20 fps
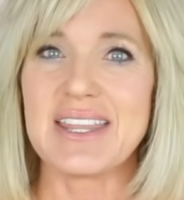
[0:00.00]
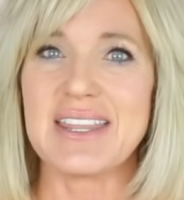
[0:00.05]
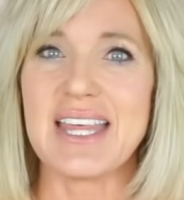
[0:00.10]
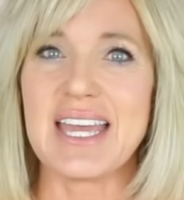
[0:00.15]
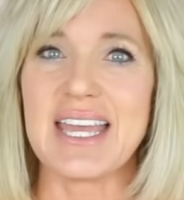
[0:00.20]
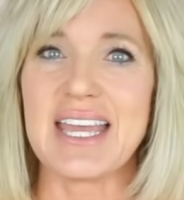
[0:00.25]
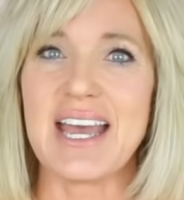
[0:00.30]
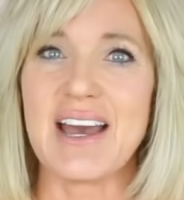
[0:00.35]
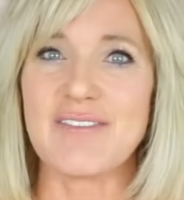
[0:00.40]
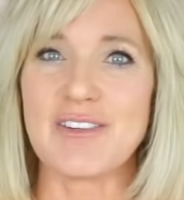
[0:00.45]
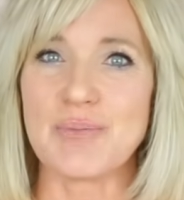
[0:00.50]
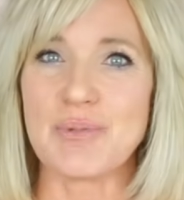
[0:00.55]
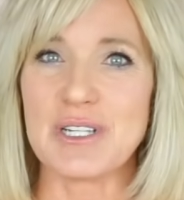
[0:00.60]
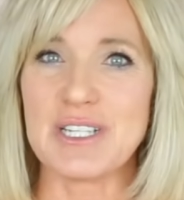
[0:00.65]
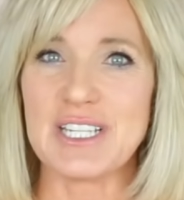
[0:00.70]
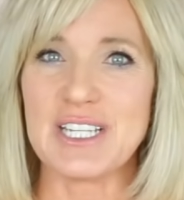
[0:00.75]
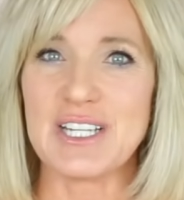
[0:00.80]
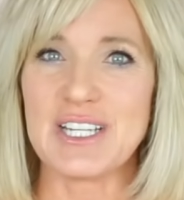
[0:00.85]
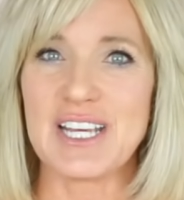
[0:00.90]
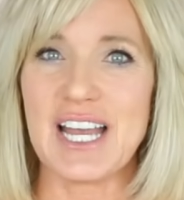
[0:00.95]
they have a
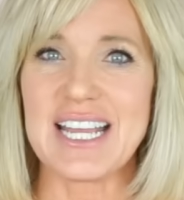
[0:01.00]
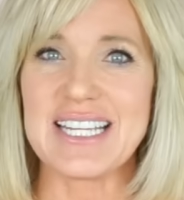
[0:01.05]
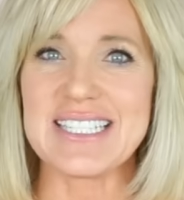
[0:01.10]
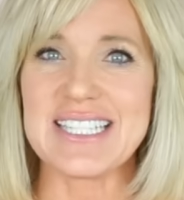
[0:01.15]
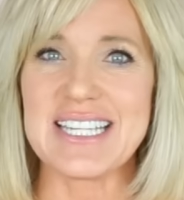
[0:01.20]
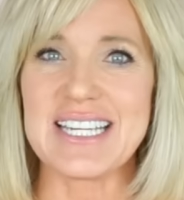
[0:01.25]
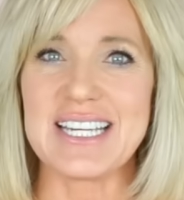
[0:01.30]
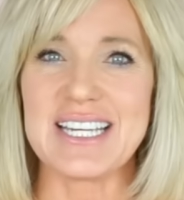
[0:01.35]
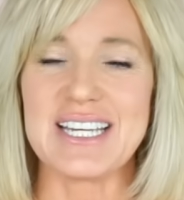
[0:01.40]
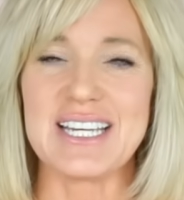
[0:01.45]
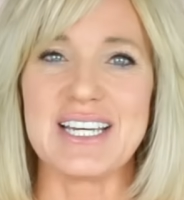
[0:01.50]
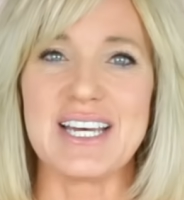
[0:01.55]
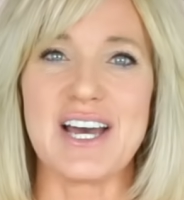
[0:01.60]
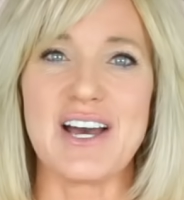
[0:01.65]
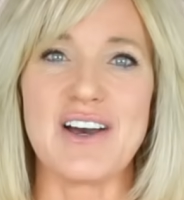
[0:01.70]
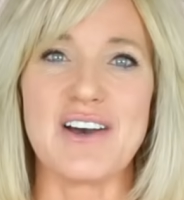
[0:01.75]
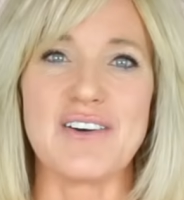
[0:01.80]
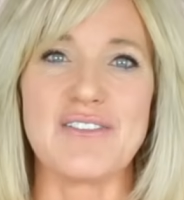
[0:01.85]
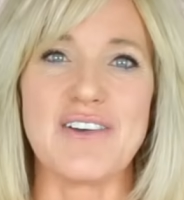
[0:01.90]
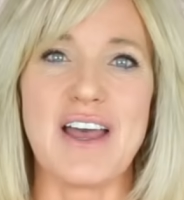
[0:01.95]
pretty good idea
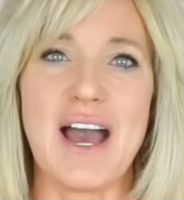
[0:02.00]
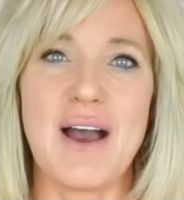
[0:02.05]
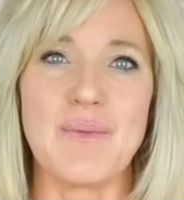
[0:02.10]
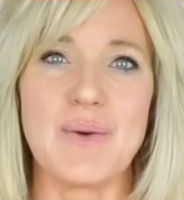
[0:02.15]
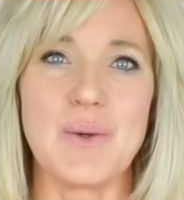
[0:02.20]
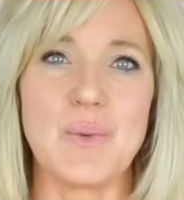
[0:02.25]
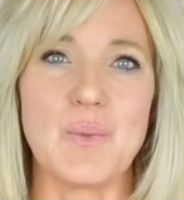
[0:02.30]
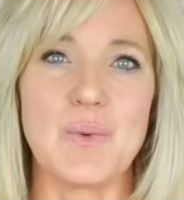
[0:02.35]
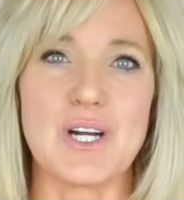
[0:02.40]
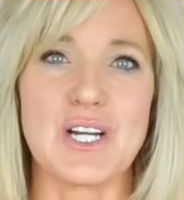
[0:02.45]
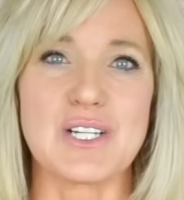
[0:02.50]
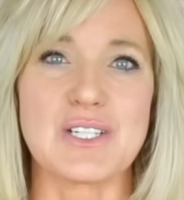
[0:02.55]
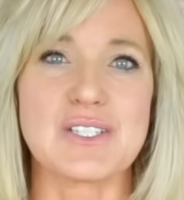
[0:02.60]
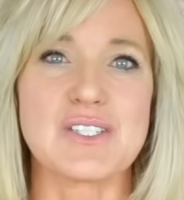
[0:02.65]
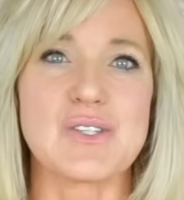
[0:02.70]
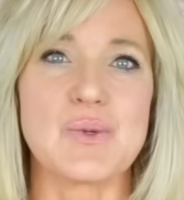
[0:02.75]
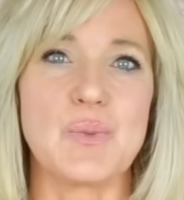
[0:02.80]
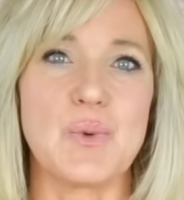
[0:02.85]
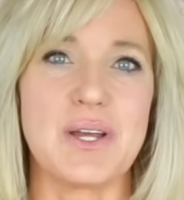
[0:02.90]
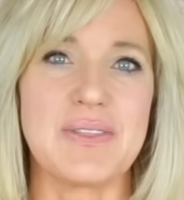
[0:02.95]
of how it
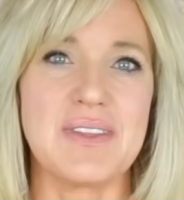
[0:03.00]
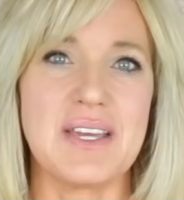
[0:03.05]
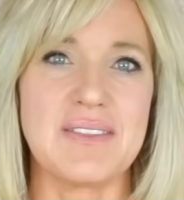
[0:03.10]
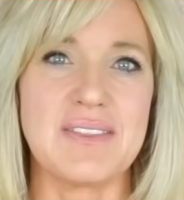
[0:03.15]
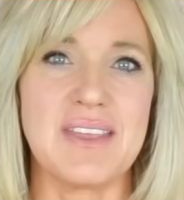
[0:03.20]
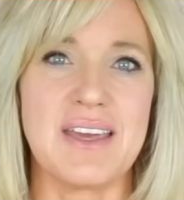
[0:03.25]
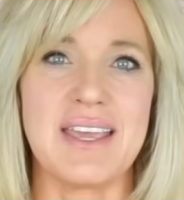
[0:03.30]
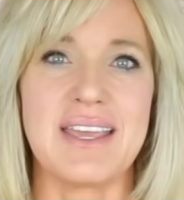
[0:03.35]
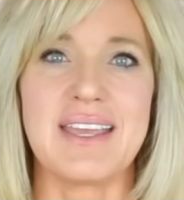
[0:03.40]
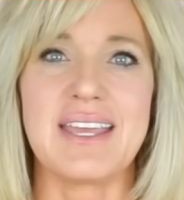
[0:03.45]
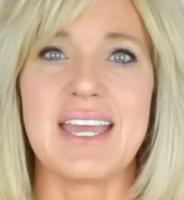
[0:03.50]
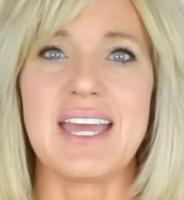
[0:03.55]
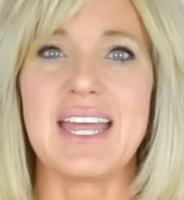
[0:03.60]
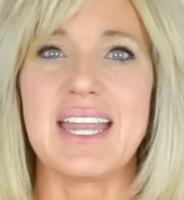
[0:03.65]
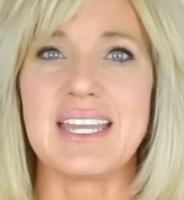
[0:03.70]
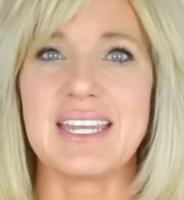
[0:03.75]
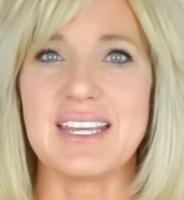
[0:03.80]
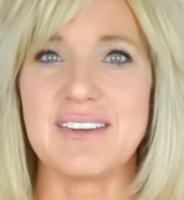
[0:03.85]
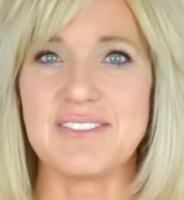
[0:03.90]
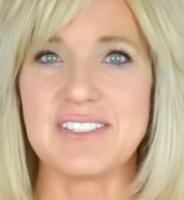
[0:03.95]
works, what they think,
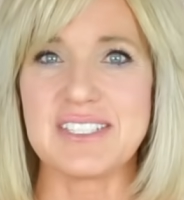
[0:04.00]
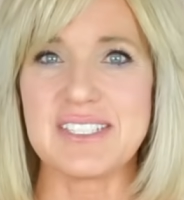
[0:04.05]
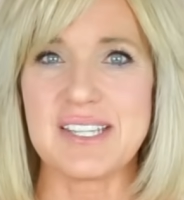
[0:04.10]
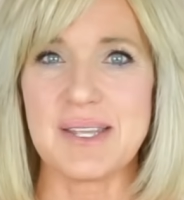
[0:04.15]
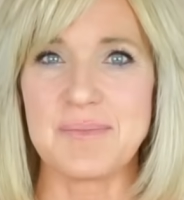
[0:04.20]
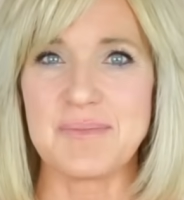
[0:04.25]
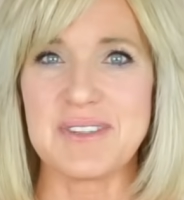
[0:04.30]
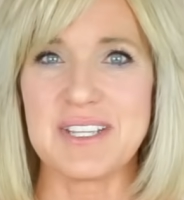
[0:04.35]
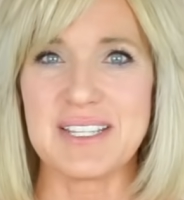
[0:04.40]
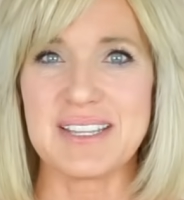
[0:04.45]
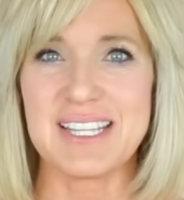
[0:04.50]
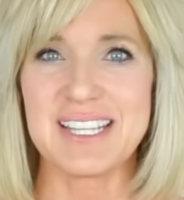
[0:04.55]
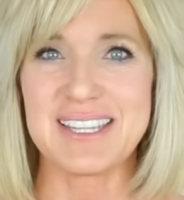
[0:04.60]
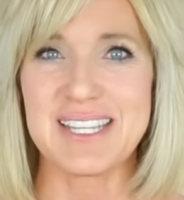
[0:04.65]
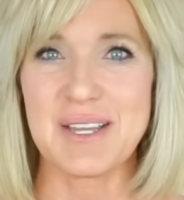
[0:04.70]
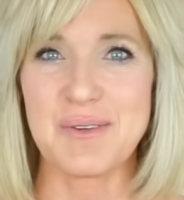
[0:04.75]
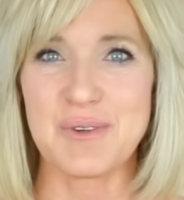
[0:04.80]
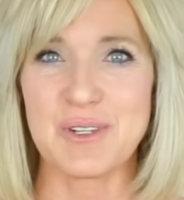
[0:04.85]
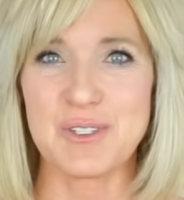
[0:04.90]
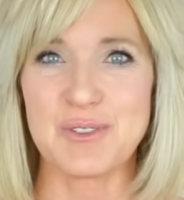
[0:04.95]
and if it's something that
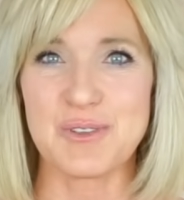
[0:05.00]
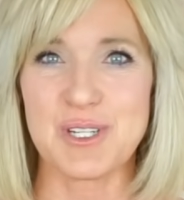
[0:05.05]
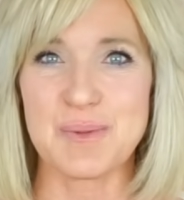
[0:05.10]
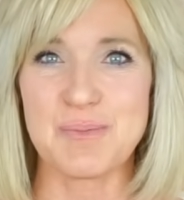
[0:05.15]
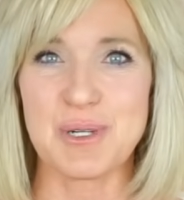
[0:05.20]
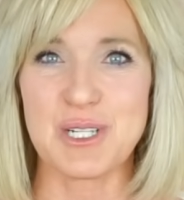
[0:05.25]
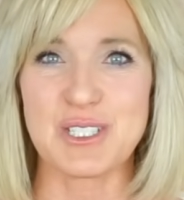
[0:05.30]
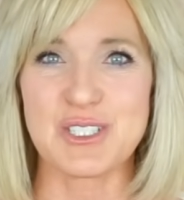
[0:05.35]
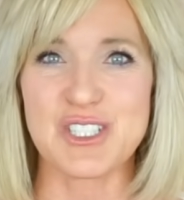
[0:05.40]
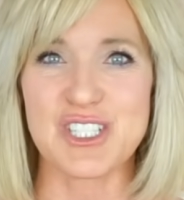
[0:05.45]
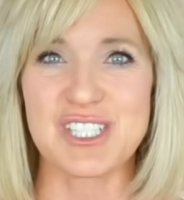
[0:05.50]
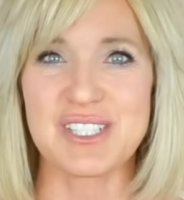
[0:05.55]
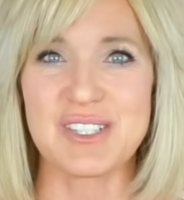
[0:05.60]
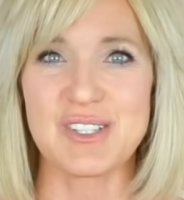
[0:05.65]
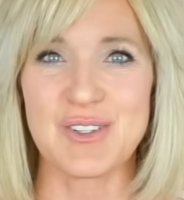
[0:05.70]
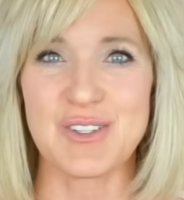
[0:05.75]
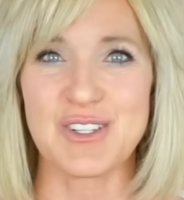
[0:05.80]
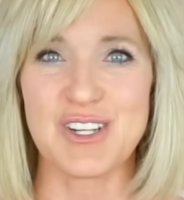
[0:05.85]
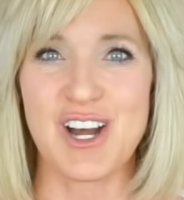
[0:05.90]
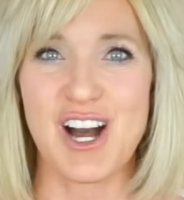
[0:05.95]
they would repurchase
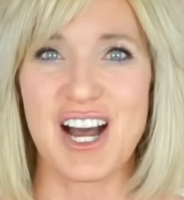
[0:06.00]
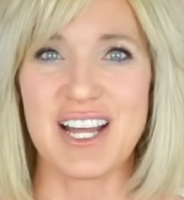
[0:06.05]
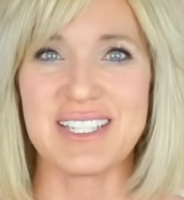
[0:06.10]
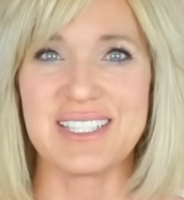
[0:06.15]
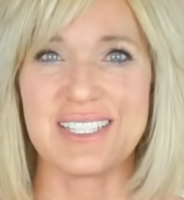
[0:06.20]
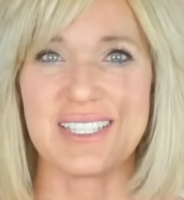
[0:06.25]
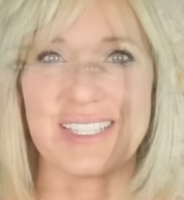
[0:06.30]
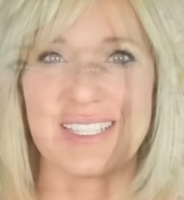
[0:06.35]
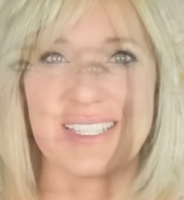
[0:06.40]
or not.